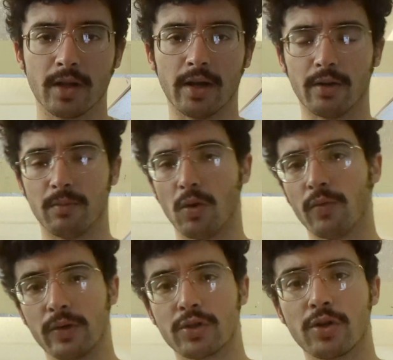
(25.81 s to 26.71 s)
I had an
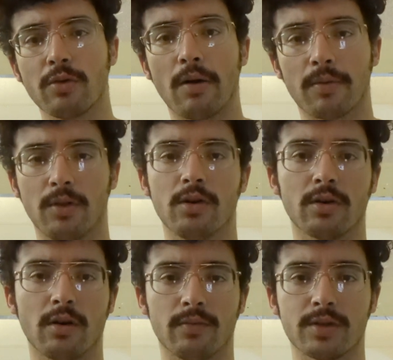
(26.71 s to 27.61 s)
over 2 hour long
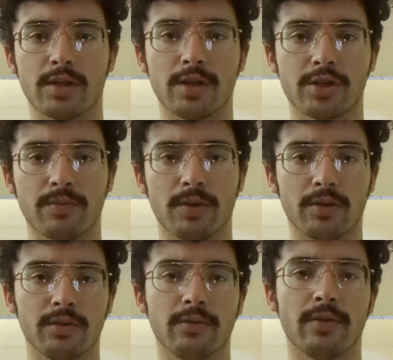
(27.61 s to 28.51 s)
conversation with a
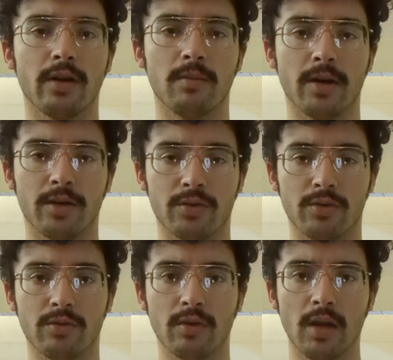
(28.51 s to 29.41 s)
good friend of mine
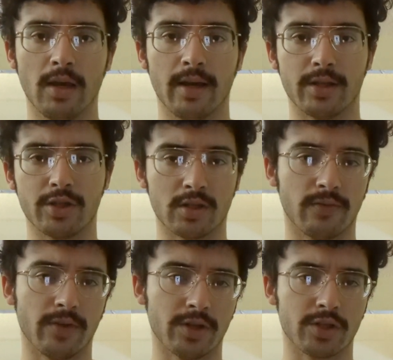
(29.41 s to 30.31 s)
who had just
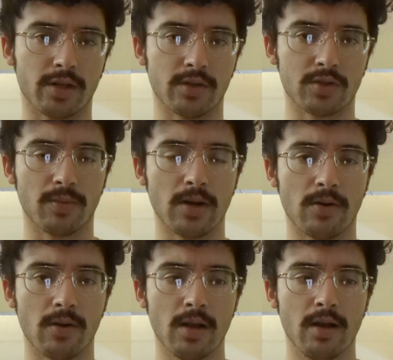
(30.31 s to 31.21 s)
finished it as well.